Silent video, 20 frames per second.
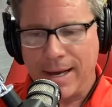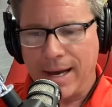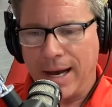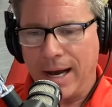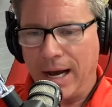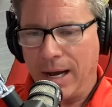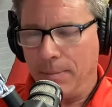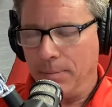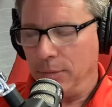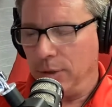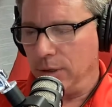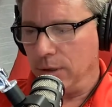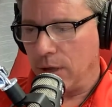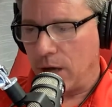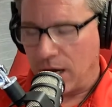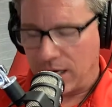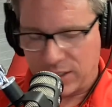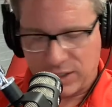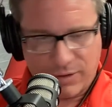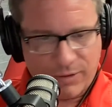
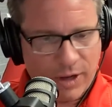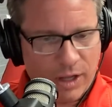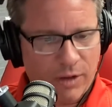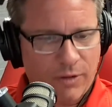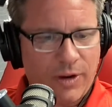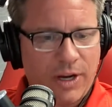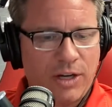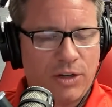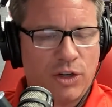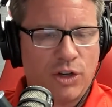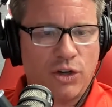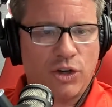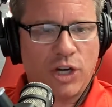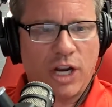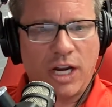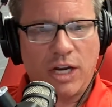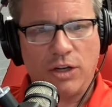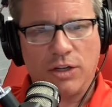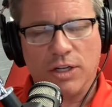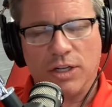Lots of elevation
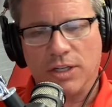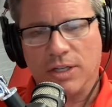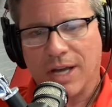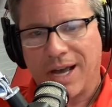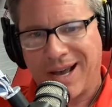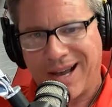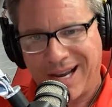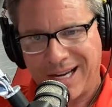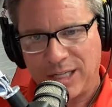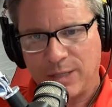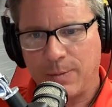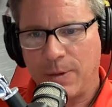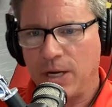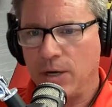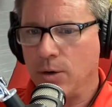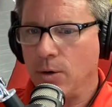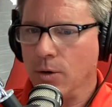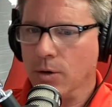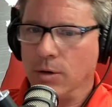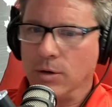changes, high
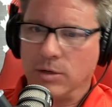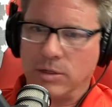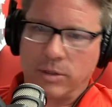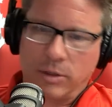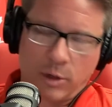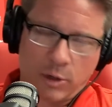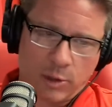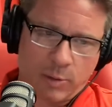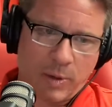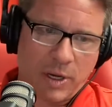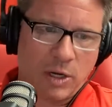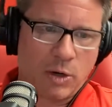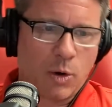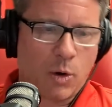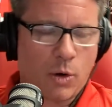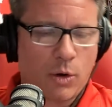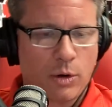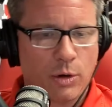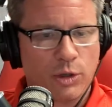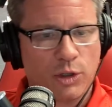speed corners, slow speed
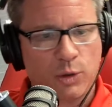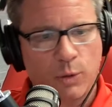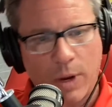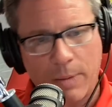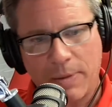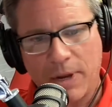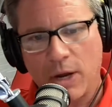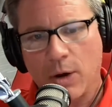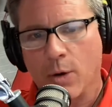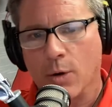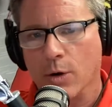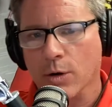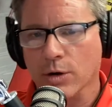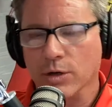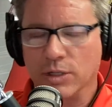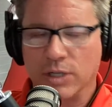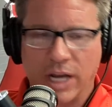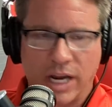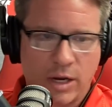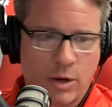corners, sweeping
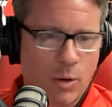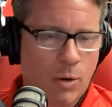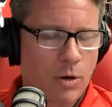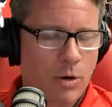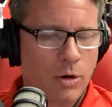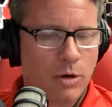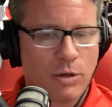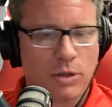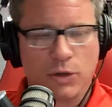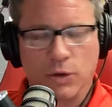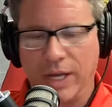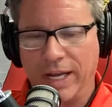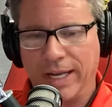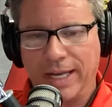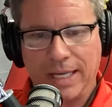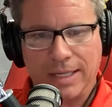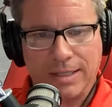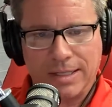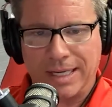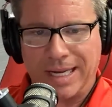corners, tight corners. Like
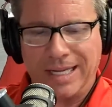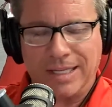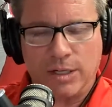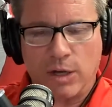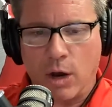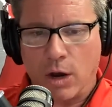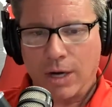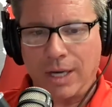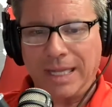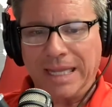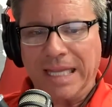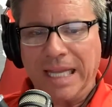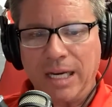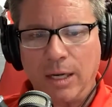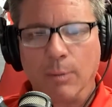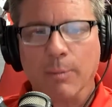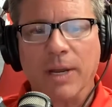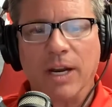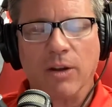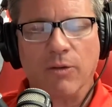it's got a
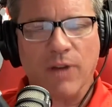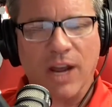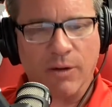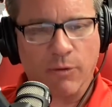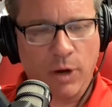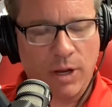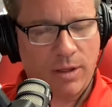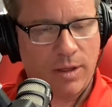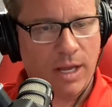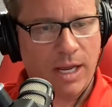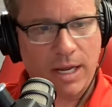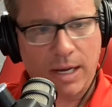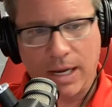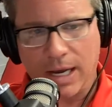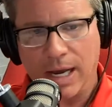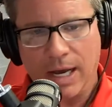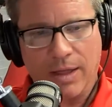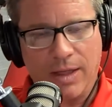little bit of everything.